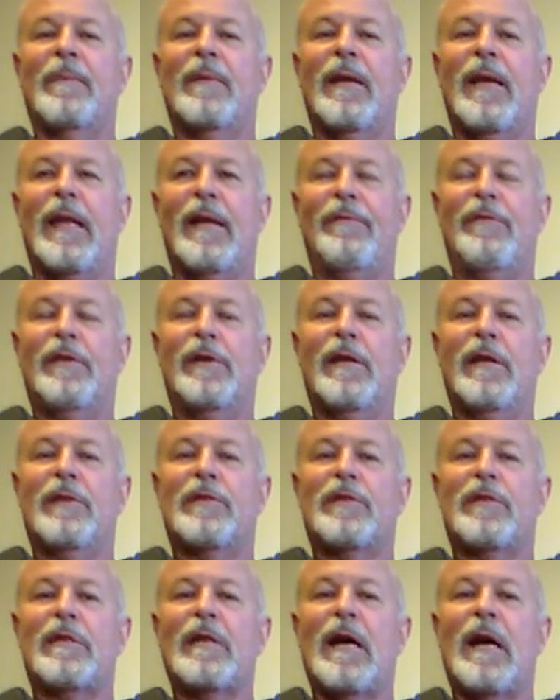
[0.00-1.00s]
And if you get
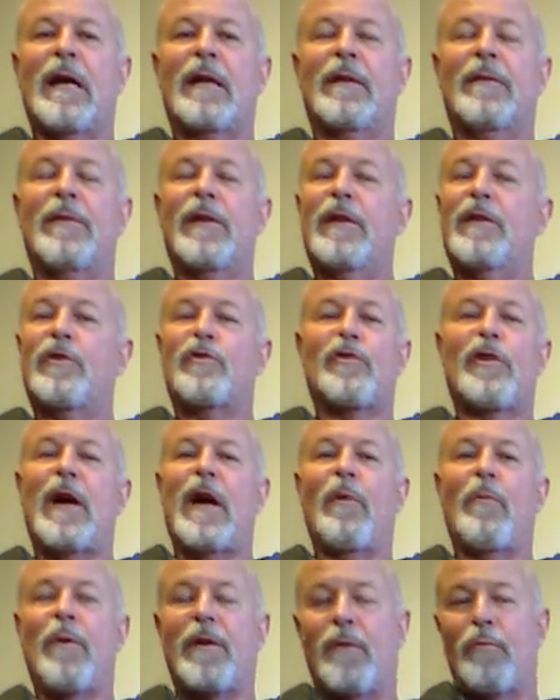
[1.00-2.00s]
stuck, then try
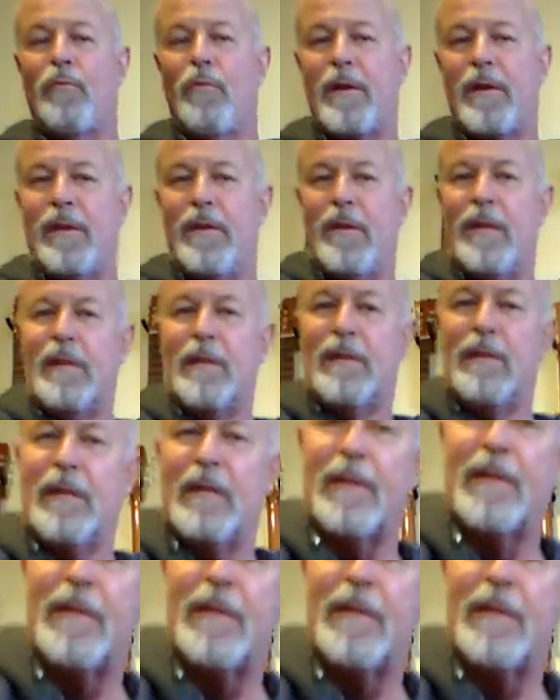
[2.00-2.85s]
one of these little